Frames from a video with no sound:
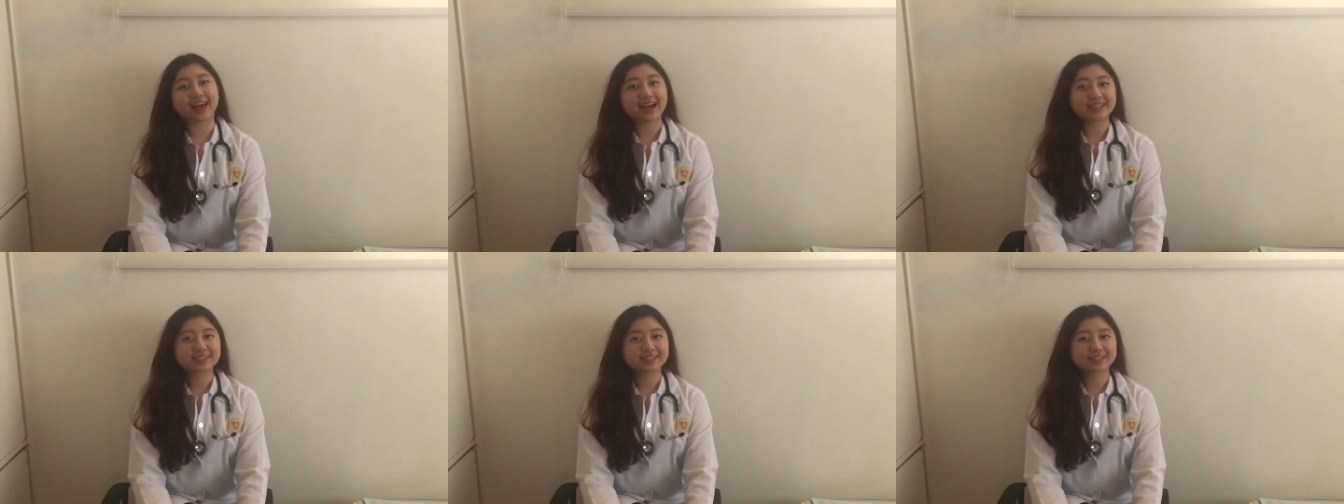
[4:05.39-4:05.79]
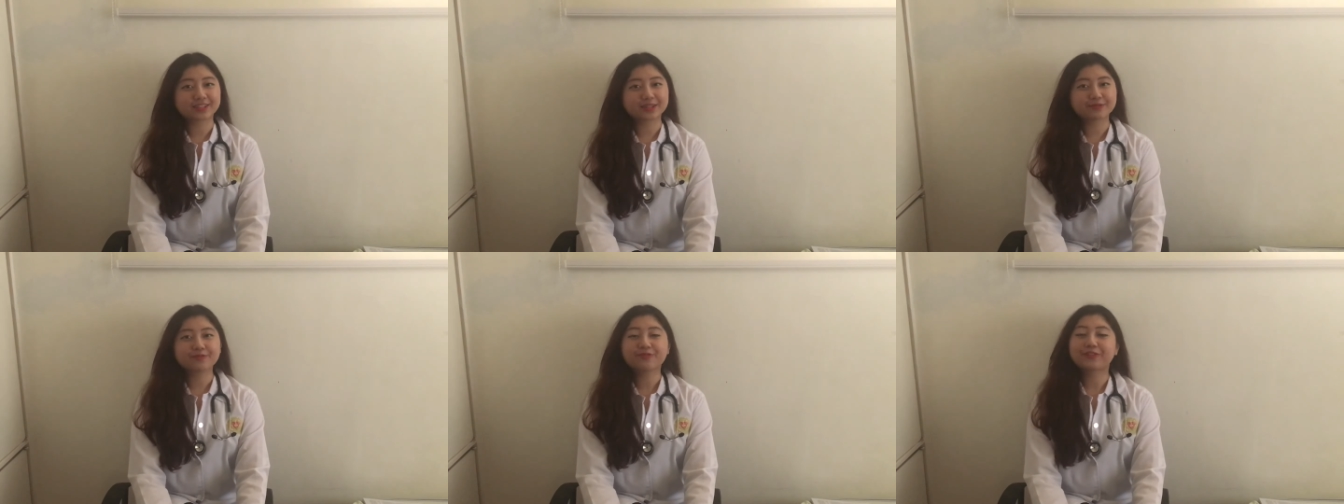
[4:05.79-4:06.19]
last
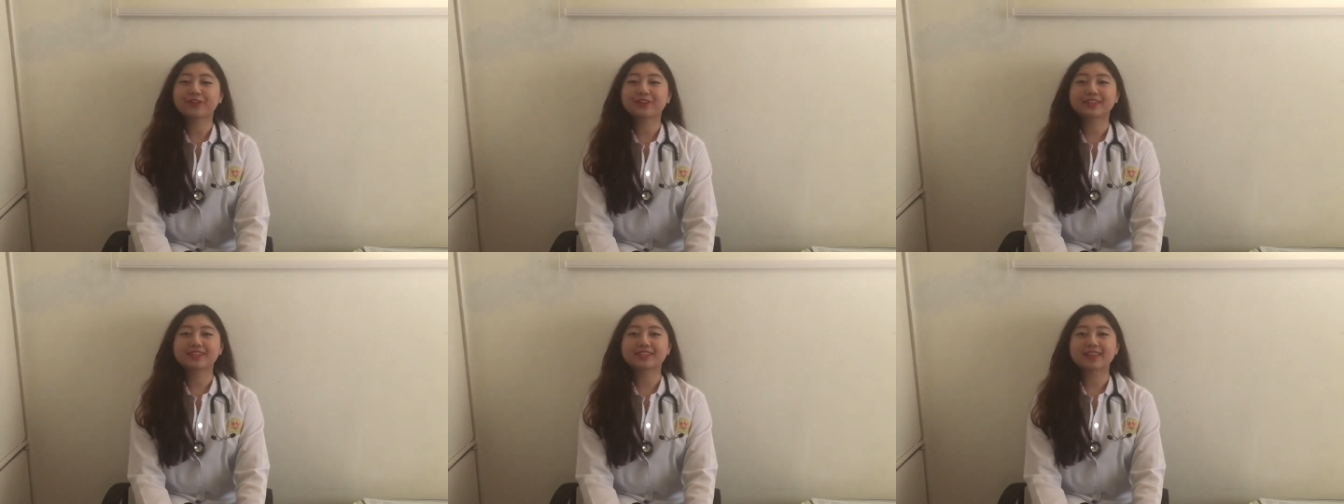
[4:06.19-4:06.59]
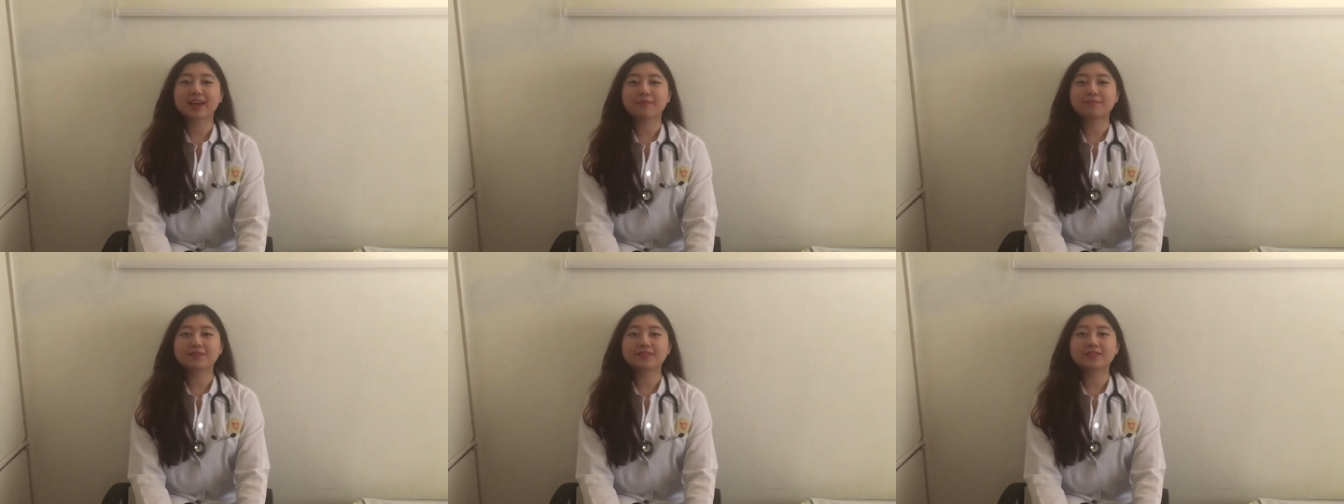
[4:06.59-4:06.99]
term for this
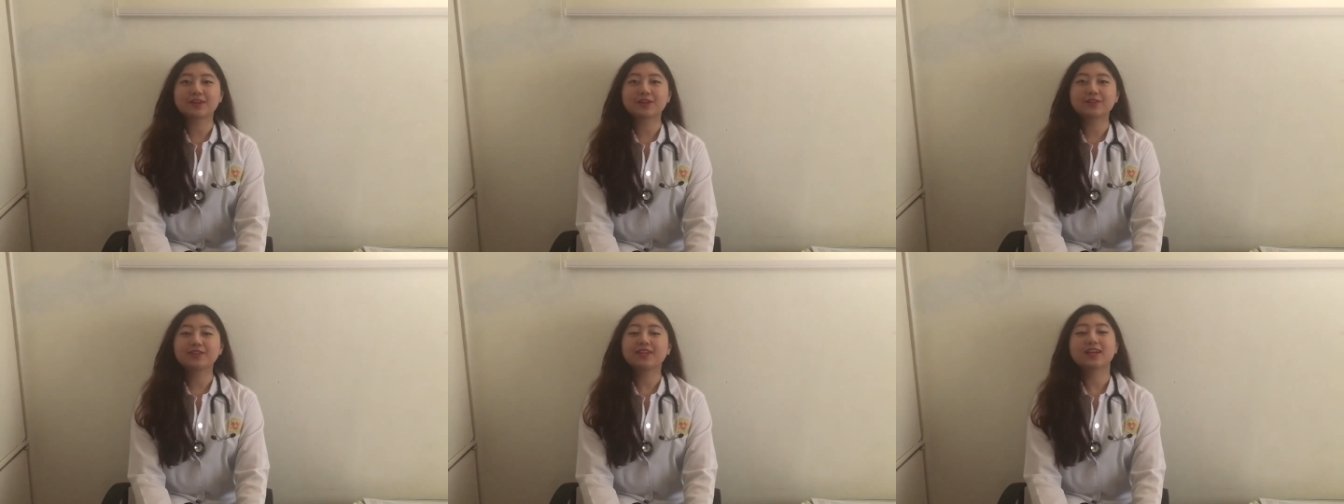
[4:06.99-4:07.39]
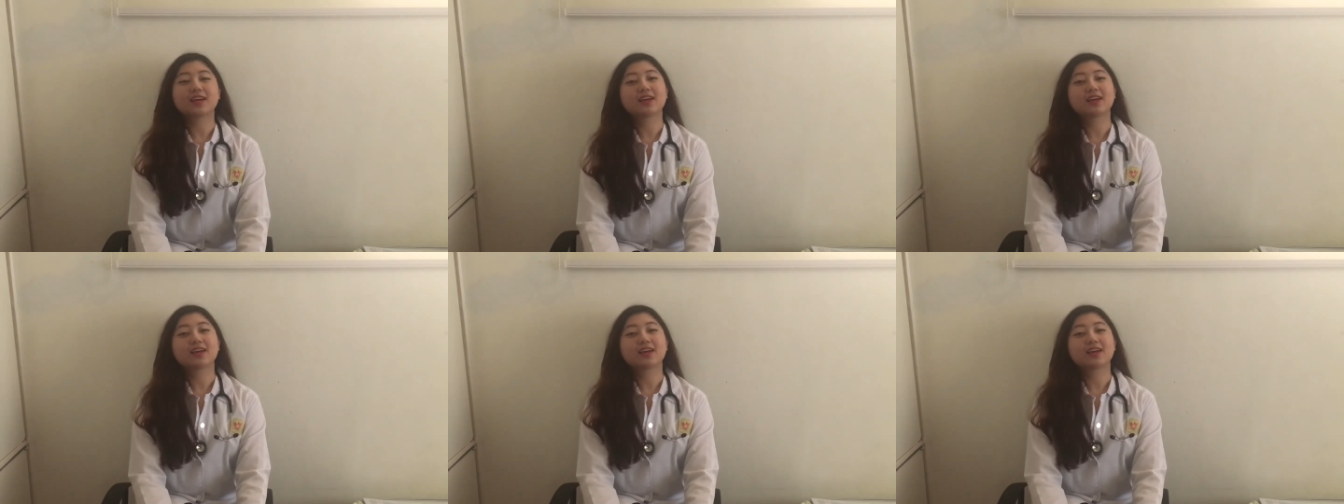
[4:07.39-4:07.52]
episode,